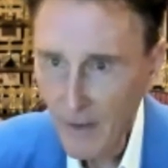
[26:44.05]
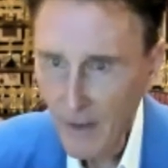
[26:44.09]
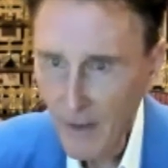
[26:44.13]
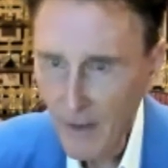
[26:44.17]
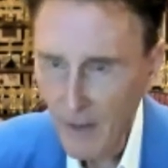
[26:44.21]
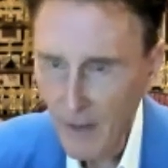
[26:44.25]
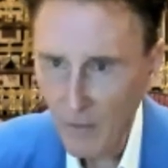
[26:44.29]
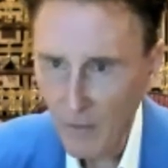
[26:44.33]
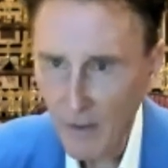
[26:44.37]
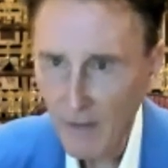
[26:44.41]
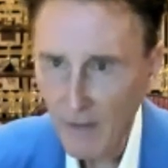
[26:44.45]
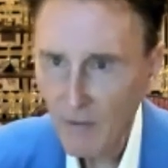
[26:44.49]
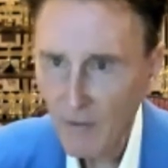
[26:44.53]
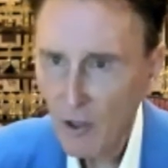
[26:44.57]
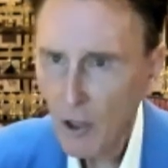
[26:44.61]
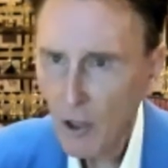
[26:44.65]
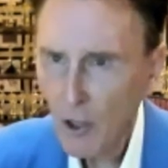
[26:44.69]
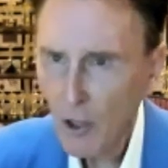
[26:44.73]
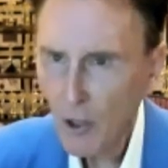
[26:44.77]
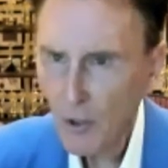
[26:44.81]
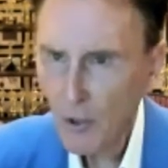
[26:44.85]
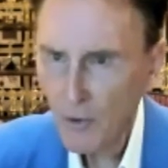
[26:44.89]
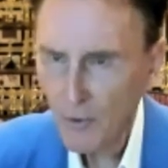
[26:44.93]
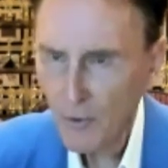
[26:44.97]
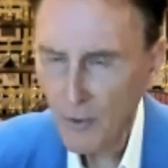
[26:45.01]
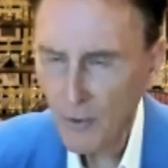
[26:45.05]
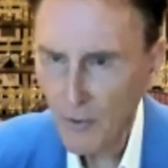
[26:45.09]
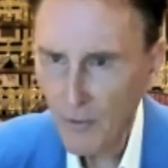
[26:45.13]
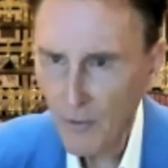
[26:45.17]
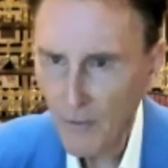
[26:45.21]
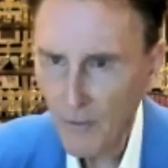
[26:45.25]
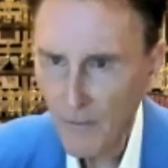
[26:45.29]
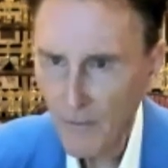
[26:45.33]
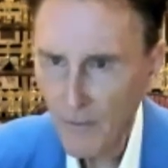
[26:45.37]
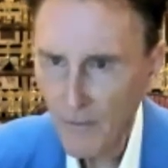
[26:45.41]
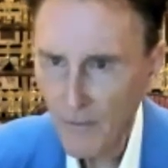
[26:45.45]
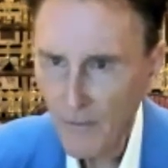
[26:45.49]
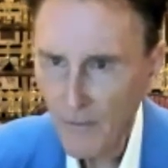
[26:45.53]
It will never hurt
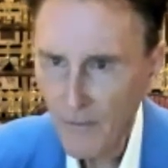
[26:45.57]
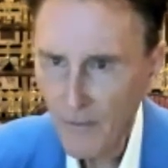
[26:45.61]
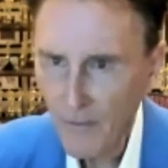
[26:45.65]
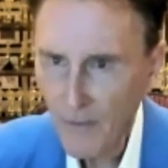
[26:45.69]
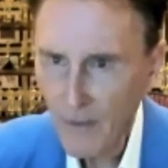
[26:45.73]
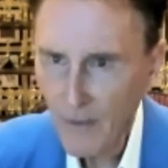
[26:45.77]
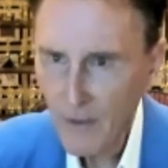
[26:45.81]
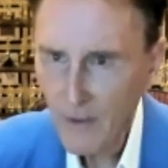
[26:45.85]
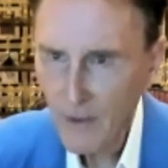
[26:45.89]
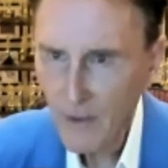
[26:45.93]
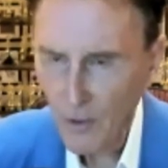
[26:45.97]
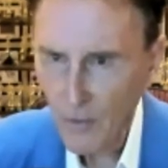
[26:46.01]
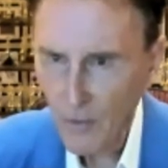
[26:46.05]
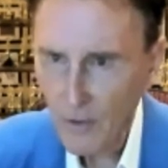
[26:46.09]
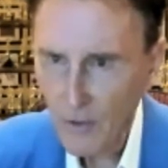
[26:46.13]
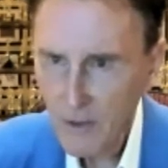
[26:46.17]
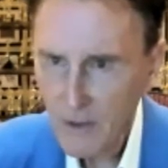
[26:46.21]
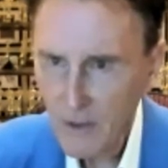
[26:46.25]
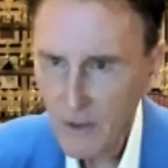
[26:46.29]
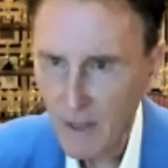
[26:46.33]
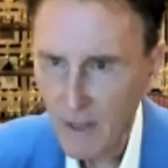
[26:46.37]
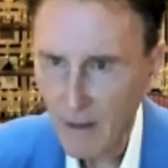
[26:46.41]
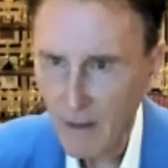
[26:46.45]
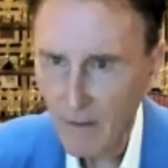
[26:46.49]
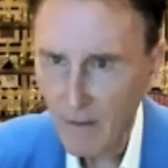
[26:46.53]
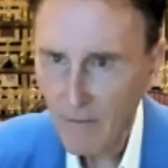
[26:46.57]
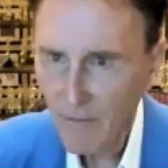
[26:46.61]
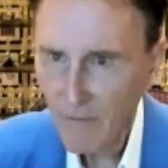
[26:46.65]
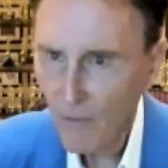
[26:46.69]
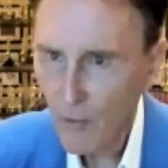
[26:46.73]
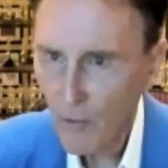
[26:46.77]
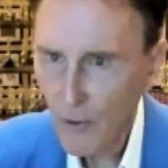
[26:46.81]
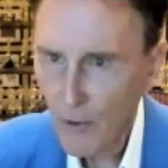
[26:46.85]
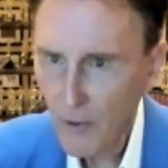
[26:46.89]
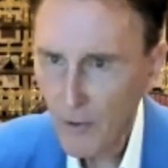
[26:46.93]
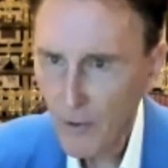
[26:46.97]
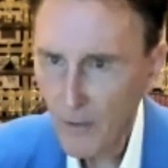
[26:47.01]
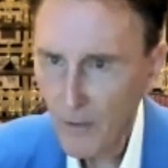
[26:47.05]
you. It's always there
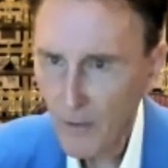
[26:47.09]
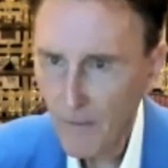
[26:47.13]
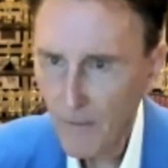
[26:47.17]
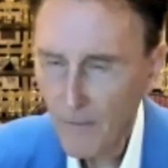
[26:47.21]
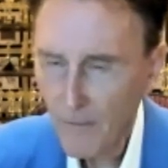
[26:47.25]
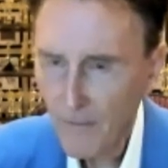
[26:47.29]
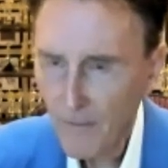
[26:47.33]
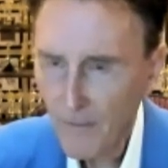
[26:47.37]
for you.